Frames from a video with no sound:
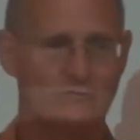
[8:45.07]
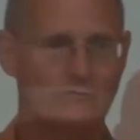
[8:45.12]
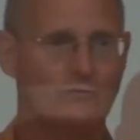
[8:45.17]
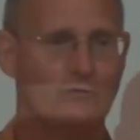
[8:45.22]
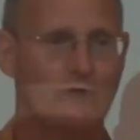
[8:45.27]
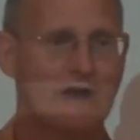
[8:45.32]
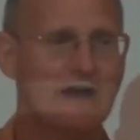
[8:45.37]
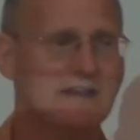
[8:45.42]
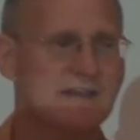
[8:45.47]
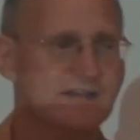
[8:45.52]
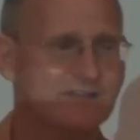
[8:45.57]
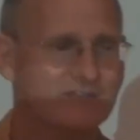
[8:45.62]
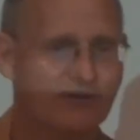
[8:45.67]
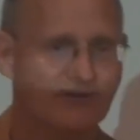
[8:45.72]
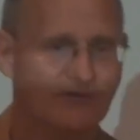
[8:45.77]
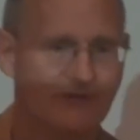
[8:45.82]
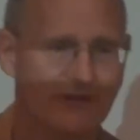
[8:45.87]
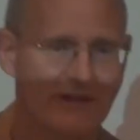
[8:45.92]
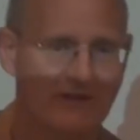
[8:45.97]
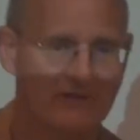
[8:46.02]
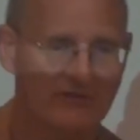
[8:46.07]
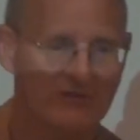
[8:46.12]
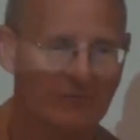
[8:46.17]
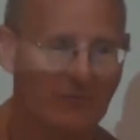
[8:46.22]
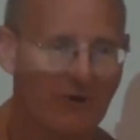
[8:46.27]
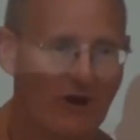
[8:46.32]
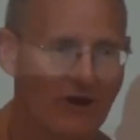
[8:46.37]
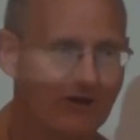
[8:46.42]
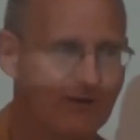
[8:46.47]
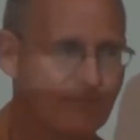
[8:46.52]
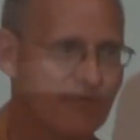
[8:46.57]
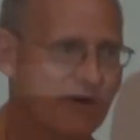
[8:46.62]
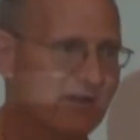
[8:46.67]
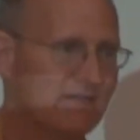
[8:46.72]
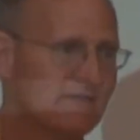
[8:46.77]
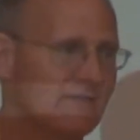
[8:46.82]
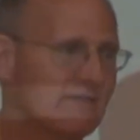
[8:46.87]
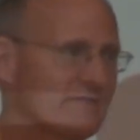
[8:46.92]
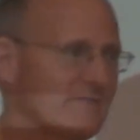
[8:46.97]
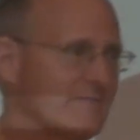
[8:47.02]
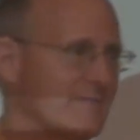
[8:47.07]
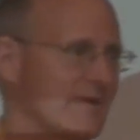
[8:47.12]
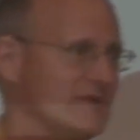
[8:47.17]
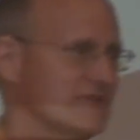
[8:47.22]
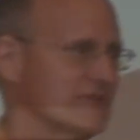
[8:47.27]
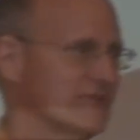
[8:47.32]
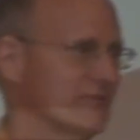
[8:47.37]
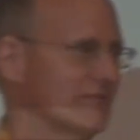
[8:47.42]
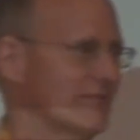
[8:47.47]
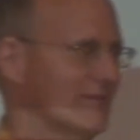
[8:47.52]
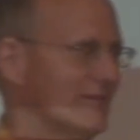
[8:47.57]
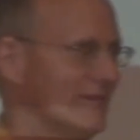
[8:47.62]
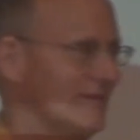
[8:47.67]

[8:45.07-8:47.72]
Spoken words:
relatively a small amount of information.